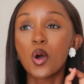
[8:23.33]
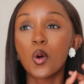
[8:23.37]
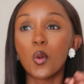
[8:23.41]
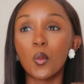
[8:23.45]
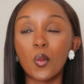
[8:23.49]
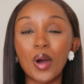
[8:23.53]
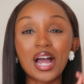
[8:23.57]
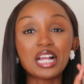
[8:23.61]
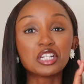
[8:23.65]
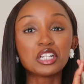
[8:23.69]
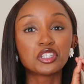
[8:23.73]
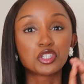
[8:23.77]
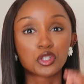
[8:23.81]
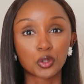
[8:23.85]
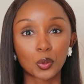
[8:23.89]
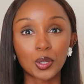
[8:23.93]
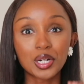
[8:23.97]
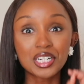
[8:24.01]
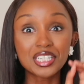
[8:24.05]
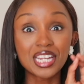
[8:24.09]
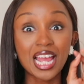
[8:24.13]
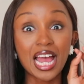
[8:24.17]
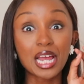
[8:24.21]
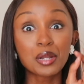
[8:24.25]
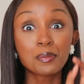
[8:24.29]
When
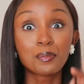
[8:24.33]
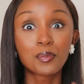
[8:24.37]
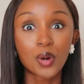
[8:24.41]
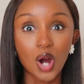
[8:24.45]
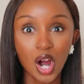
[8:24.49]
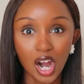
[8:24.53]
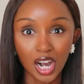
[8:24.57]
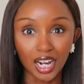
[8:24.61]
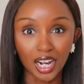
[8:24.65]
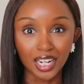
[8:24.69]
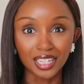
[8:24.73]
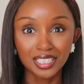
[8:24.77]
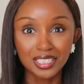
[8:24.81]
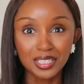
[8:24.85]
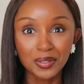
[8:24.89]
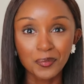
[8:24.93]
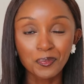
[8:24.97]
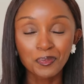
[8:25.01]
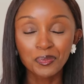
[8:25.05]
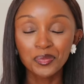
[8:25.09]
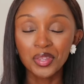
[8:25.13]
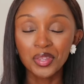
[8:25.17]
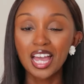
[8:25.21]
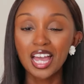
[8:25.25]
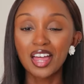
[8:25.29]
George had parked,
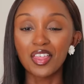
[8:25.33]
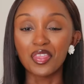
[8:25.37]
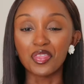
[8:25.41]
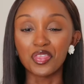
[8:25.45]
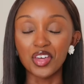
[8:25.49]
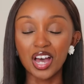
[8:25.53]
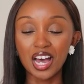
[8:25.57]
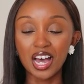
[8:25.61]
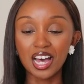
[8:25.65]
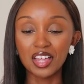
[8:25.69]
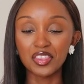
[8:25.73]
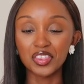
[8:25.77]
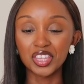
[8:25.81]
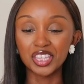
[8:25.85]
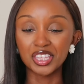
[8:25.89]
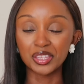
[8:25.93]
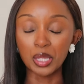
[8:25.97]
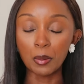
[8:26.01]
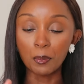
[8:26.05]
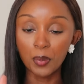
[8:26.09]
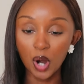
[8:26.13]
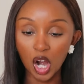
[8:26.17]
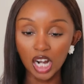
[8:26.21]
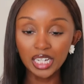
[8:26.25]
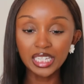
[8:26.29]

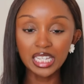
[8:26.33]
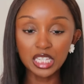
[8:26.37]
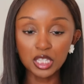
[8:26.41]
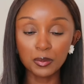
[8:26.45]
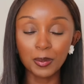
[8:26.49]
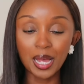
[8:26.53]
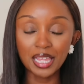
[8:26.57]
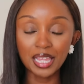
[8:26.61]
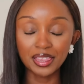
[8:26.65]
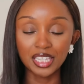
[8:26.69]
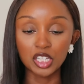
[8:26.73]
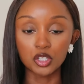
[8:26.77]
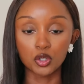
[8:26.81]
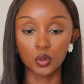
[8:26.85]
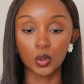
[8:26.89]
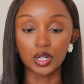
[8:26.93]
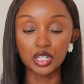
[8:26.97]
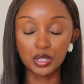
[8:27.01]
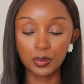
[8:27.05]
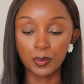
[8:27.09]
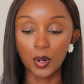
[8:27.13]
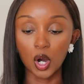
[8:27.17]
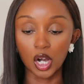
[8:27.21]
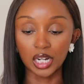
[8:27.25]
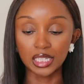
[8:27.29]
the parking spot that
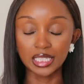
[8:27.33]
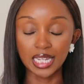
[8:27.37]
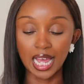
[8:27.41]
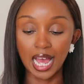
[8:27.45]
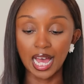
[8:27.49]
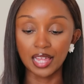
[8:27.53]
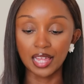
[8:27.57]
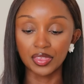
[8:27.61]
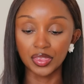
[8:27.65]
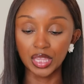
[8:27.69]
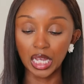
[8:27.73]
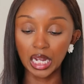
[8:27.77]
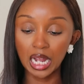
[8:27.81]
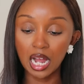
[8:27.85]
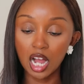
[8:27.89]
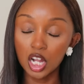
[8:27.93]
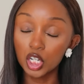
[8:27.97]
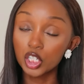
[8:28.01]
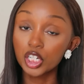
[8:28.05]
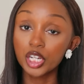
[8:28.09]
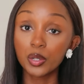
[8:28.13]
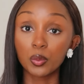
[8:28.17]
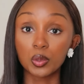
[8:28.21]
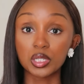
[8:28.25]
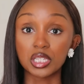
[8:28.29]
George parked at, the
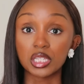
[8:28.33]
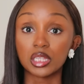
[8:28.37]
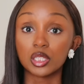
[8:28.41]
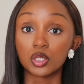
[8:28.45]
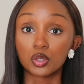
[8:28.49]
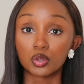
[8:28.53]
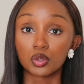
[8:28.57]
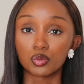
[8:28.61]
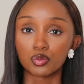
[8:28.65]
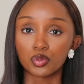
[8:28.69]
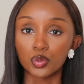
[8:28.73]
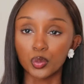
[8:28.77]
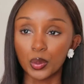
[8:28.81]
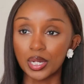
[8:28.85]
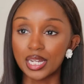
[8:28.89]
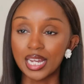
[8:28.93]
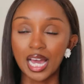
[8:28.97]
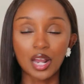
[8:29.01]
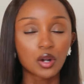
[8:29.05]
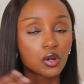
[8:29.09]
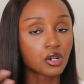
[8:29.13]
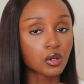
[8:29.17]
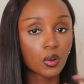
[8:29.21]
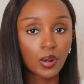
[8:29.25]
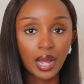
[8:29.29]
concrete was a little ruined.
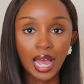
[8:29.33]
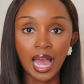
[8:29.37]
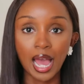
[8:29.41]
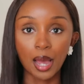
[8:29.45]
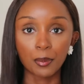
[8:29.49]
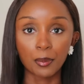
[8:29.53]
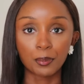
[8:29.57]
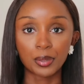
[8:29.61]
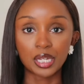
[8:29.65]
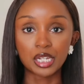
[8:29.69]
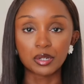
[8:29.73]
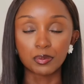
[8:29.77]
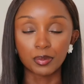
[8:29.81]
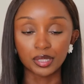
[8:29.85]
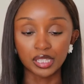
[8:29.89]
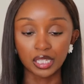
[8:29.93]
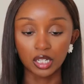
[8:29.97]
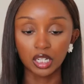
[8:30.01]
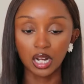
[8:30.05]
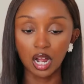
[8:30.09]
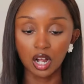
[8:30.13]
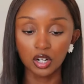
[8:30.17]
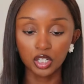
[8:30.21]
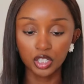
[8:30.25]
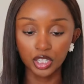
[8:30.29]
I don't know what happened, but the
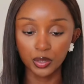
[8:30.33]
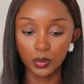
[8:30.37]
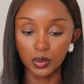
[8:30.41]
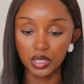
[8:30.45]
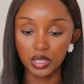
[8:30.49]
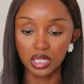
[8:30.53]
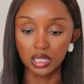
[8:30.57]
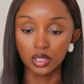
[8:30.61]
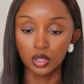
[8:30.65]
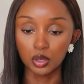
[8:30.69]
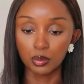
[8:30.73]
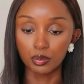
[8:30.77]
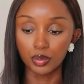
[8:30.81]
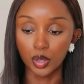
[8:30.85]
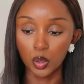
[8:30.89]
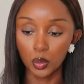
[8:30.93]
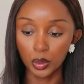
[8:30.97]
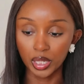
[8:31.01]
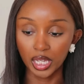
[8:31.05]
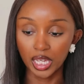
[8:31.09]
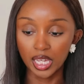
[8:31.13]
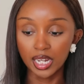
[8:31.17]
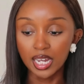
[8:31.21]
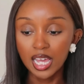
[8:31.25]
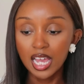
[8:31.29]
concrete was a little
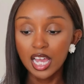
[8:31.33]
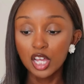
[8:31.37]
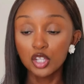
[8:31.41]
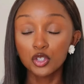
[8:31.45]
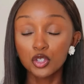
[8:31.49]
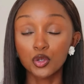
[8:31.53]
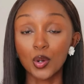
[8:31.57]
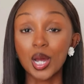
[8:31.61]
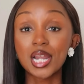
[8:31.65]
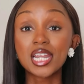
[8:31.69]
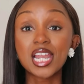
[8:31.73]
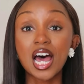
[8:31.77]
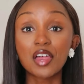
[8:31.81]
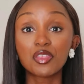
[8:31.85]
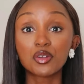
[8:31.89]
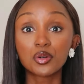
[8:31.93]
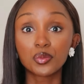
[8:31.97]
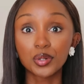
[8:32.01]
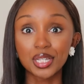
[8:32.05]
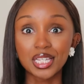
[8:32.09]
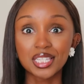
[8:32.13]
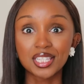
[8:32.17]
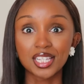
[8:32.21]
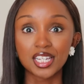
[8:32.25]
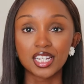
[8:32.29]
broken. So another
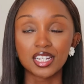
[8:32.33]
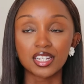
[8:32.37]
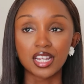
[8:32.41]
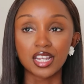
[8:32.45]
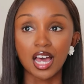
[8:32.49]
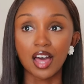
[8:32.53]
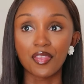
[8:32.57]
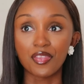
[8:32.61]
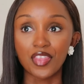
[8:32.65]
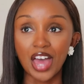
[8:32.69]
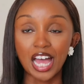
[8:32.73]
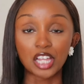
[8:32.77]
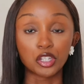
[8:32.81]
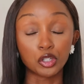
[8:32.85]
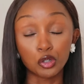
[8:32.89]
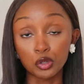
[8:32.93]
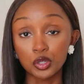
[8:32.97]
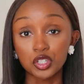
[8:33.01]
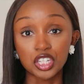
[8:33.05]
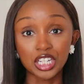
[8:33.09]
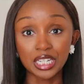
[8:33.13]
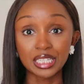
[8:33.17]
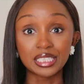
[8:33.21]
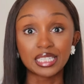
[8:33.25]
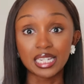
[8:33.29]
reason that
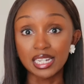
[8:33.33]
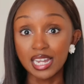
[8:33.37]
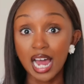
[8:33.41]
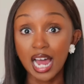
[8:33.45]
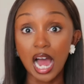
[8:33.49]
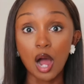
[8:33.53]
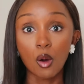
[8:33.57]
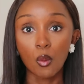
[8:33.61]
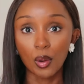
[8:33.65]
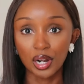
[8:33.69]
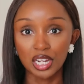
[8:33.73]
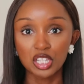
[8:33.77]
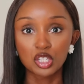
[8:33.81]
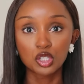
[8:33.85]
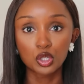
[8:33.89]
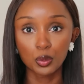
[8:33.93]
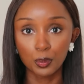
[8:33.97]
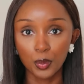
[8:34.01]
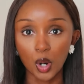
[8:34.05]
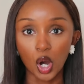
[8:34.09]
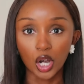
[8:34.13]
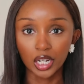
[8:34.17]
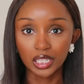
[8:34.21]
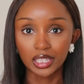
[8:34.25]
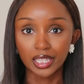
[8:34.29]
UG did not want us to
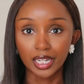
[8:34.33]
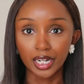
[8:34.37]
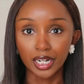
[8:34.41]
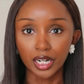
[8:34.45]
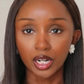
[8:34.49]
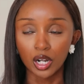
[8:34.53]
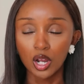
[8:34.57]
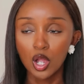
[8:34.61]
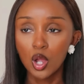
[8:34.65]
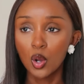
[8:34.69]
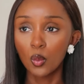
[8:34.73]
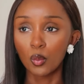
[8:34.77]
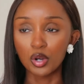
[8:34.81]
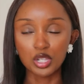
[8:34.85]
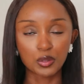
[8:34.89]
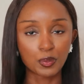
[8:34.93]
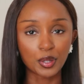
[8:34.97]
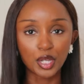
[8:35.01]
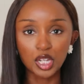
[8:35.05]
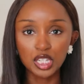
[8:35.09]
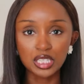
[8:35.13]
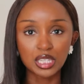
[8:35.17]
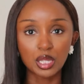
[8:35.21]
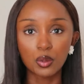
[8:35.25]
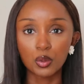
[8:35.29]
park there was
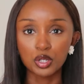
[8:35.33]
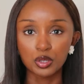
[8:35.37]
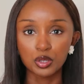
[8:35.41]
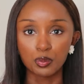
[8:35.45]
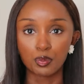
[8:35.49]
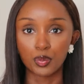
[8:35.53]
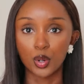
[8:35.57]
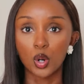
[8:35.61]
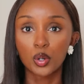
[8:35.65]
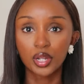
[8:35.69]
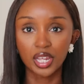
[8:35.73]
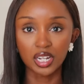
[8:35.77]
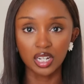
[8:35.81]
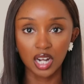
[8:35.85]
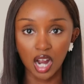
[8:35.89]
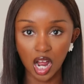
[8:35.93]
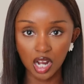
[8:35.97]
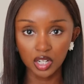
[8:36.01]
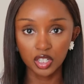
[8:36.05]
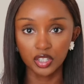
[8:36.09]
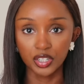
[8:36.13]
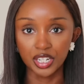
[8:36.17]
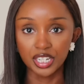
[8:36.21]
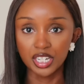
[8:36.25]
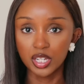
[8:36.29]
because there was broken
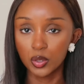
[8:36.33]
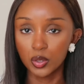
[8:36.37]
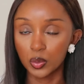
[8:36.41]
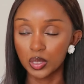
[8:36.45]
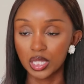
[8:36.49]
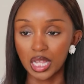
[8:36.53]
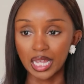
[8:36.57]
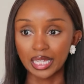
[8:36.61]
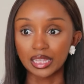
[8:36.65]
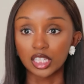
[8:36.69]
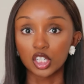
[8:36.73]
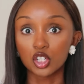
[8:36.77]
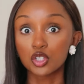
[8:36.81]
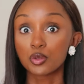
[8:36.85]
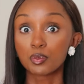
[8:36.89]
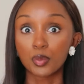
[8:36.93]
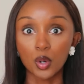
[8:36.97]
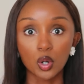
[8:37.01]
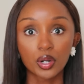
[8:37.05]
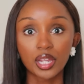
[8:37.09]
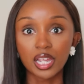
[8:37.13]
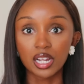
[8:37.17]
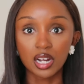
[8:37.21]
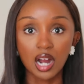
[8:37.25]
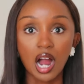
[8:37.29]
concrete. And he was like, there's
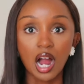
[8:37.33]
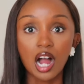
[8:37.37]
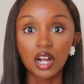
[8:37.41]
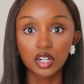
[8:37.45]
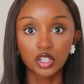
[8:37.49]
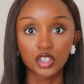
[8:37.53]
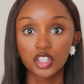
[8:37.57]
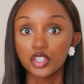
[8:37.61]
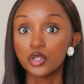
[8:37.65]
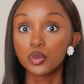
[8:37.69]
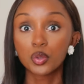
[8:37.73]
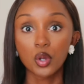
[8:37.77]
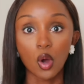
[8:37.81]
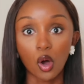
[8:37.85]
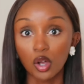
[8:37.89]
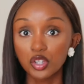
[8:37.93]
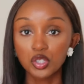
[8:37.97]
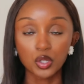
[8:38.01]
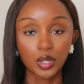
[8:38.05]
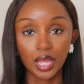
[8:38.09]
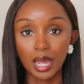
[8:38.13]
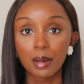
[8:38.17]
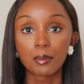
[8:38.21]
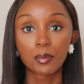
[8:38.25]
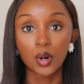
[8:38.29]
broken concrete. You
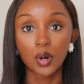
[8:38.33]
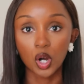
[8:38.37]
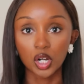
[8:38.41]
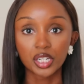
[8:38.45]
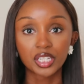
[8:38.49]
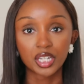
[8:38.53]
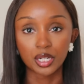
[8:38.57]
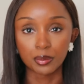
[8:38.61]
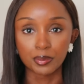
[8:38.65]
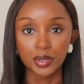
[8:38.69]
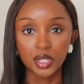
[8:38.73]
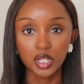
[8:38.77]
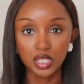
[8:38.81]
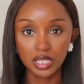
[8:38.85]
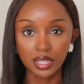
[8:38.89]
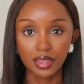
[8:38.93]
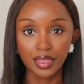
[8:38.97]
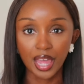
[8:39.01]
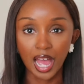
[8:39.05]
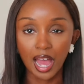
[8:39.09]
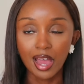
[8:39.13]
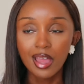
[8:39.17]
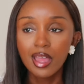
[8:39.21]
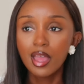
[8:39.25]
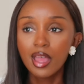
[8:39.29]
also can't park here because of
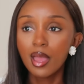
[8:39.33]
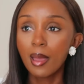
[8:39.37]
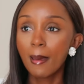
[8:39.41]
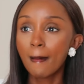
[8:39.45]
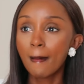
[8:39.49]
that.